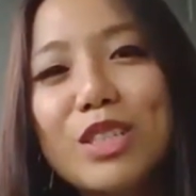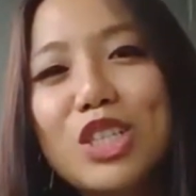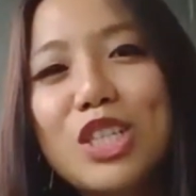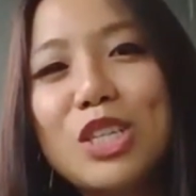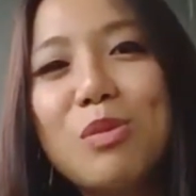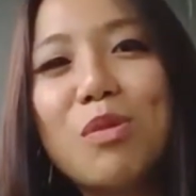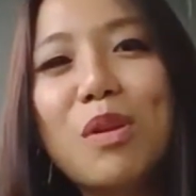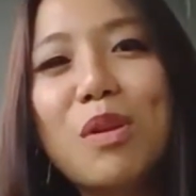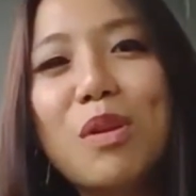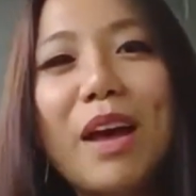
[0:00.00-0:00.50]
she
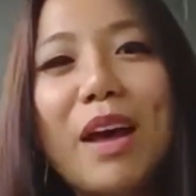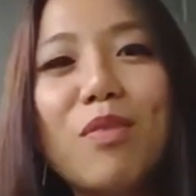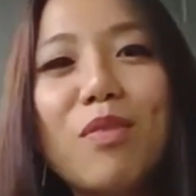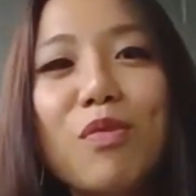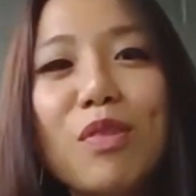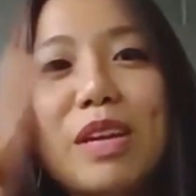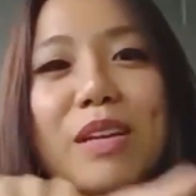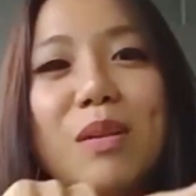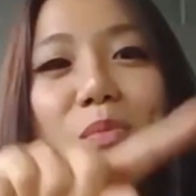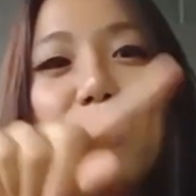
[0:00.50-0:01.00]
will have
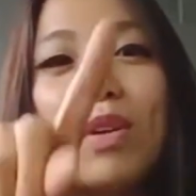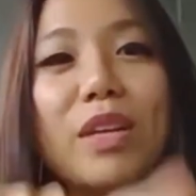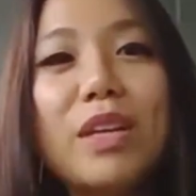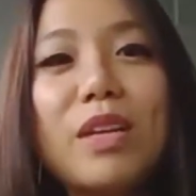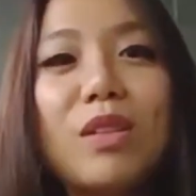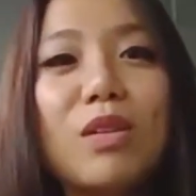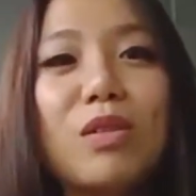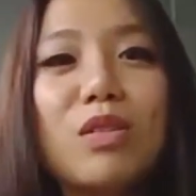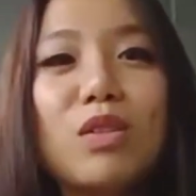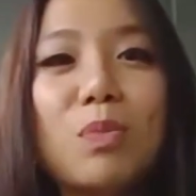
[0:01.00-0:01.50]
freedom
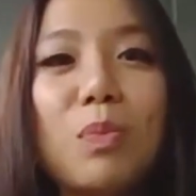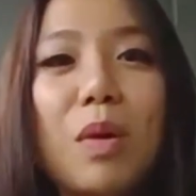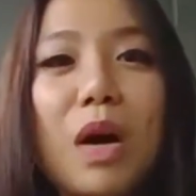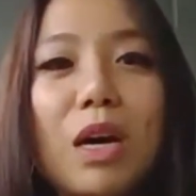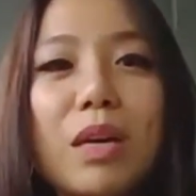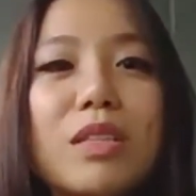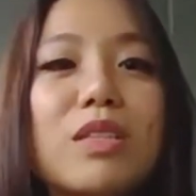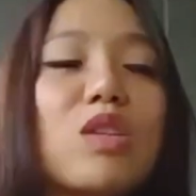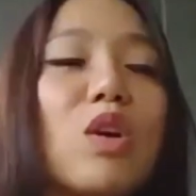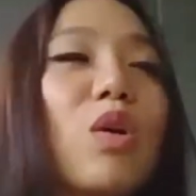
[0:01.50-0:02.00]
within those
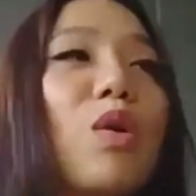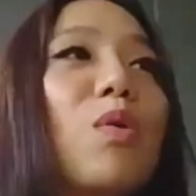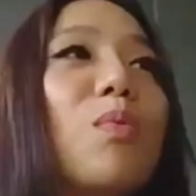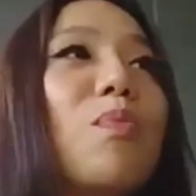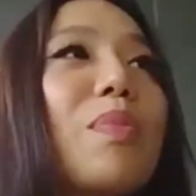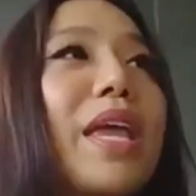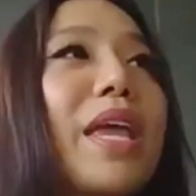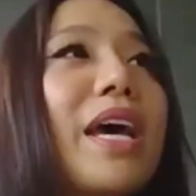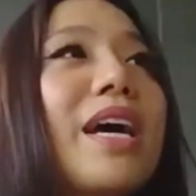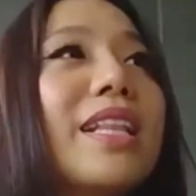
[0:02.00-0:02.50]
boxes. So
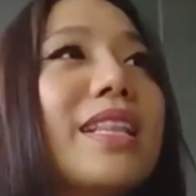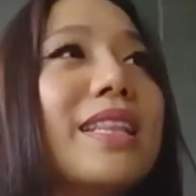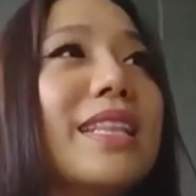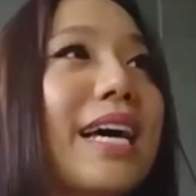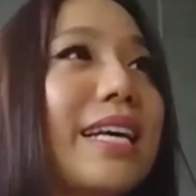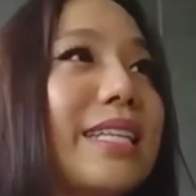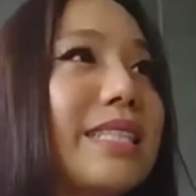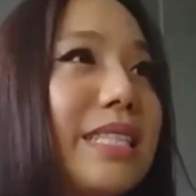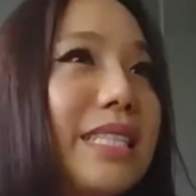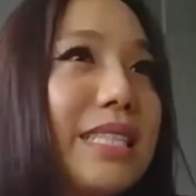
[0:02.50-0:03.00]

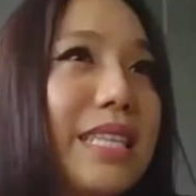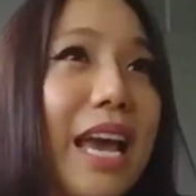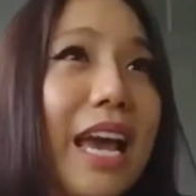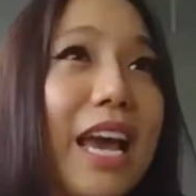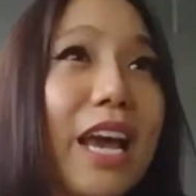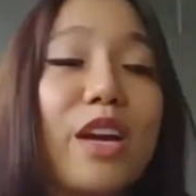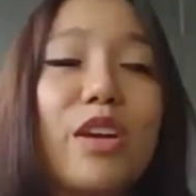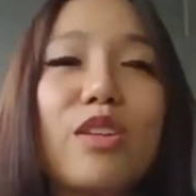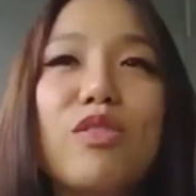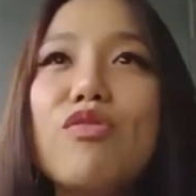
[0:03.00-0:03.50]
let's say
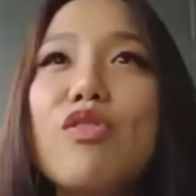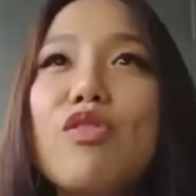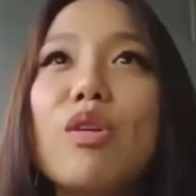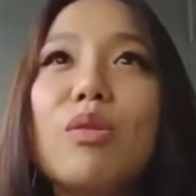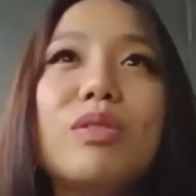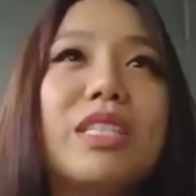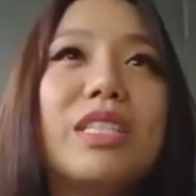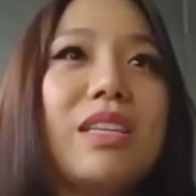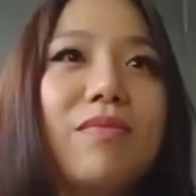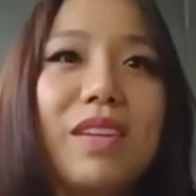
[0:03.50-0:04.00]
no
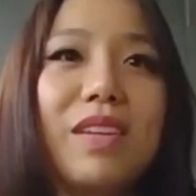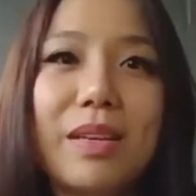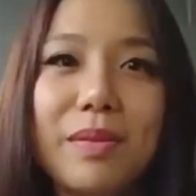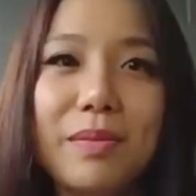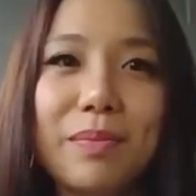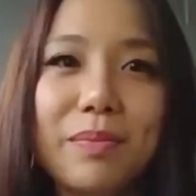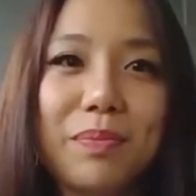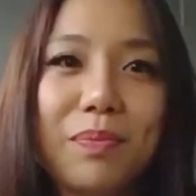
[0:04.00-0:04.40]
TV.